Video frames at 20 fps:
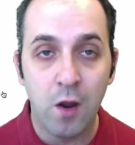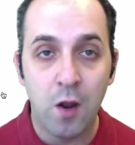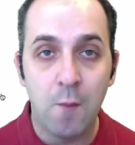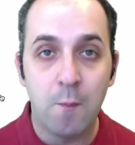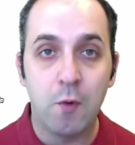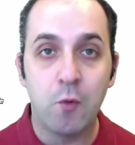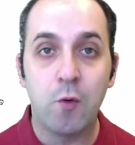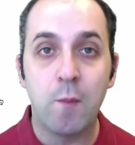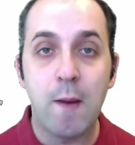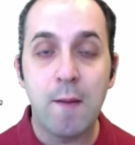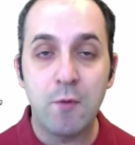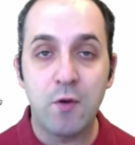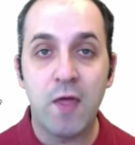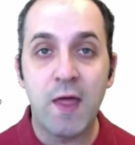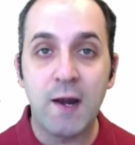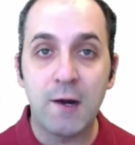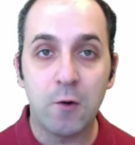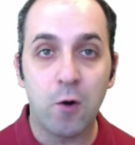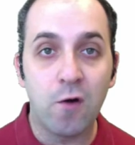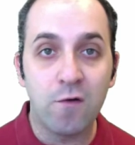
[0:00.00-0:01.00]
But remember that
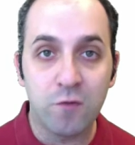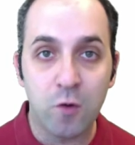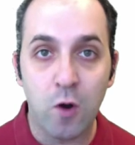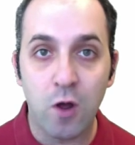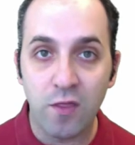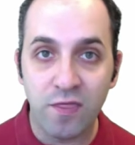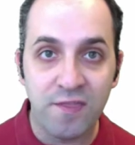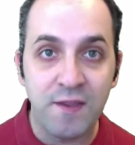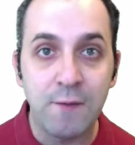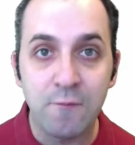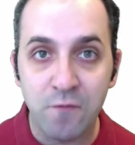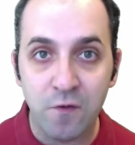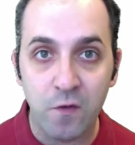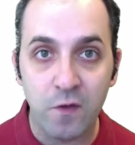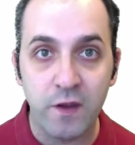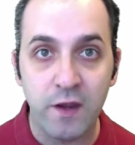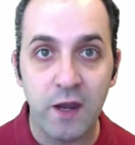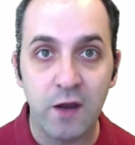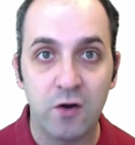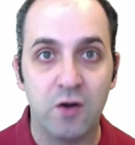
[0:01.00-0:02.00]
our overall theme for the
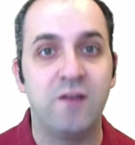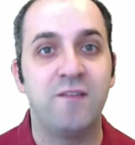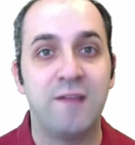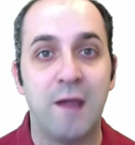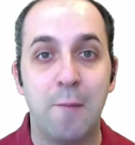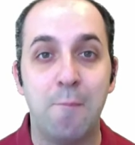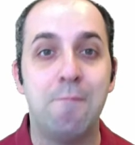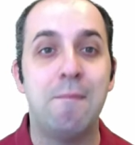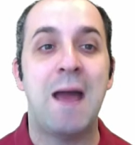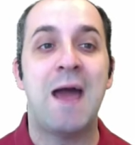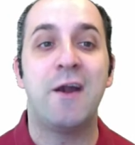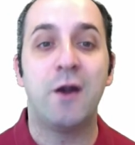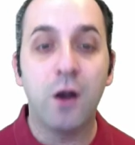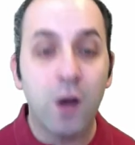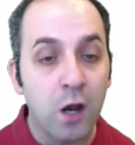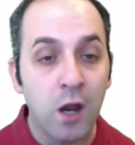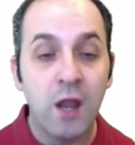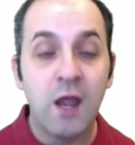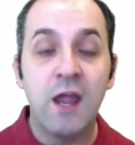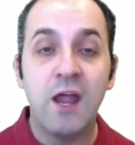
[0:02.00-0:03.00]
year is that matter
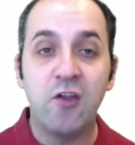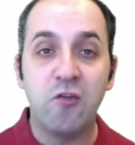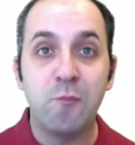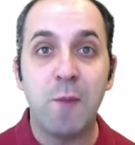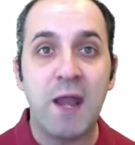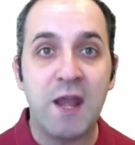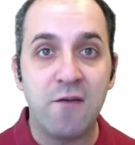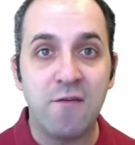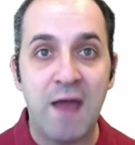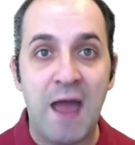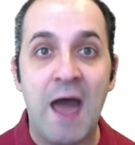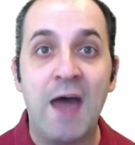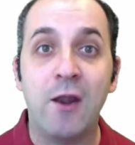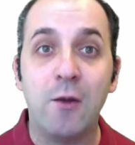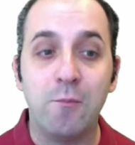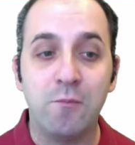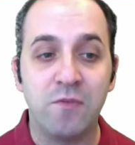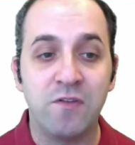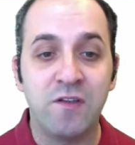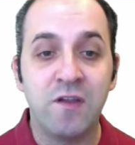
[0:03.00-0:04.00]
is made of
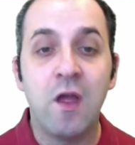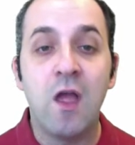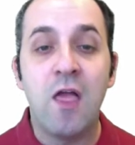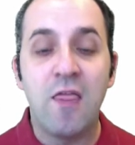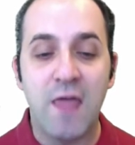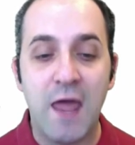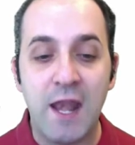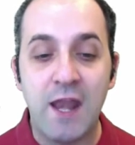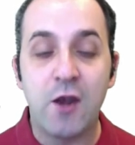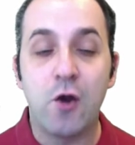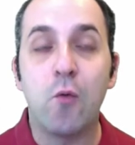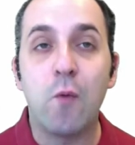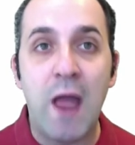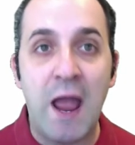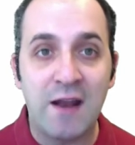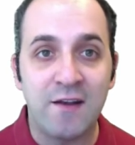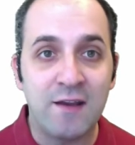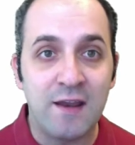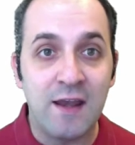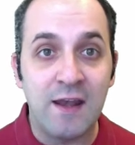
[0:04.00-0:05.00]
atoms that
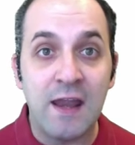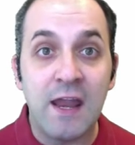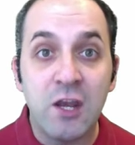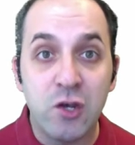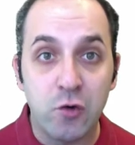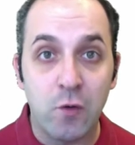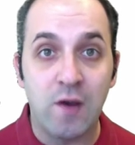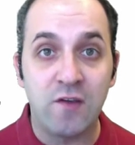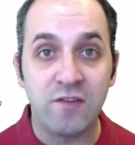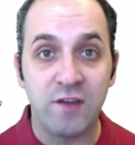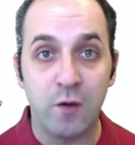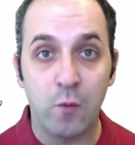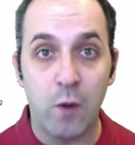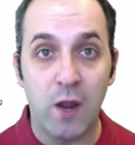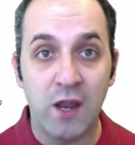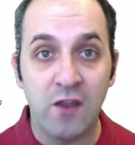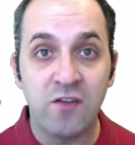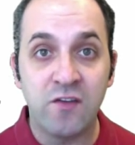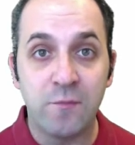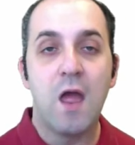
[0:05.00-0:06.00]
interact in interesting
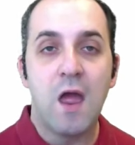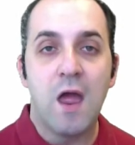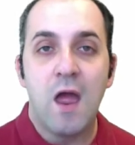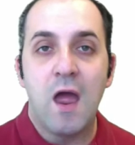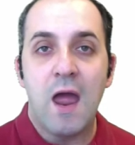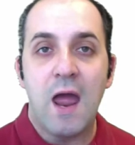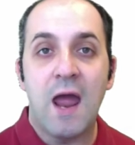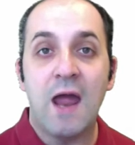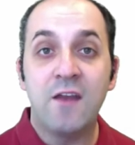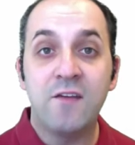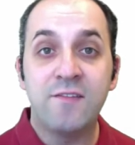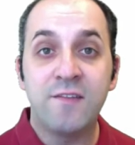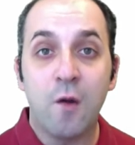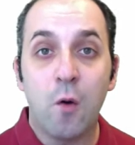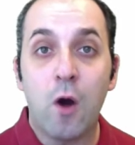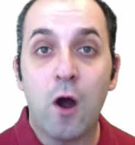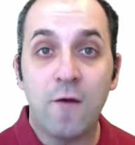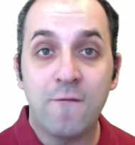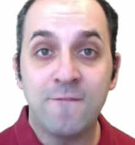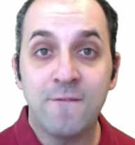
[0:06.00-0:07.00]
ways. And so
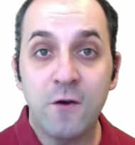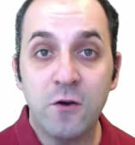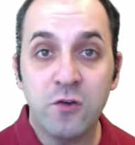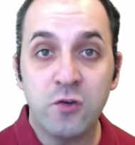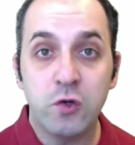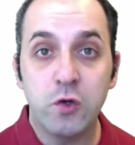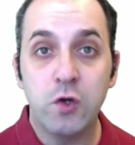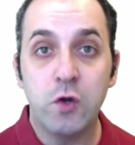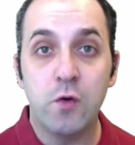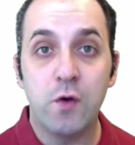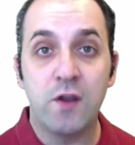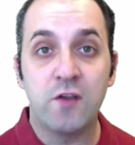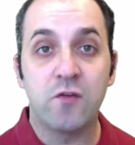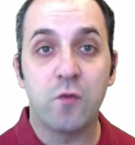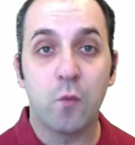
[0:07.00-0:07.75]
our first two units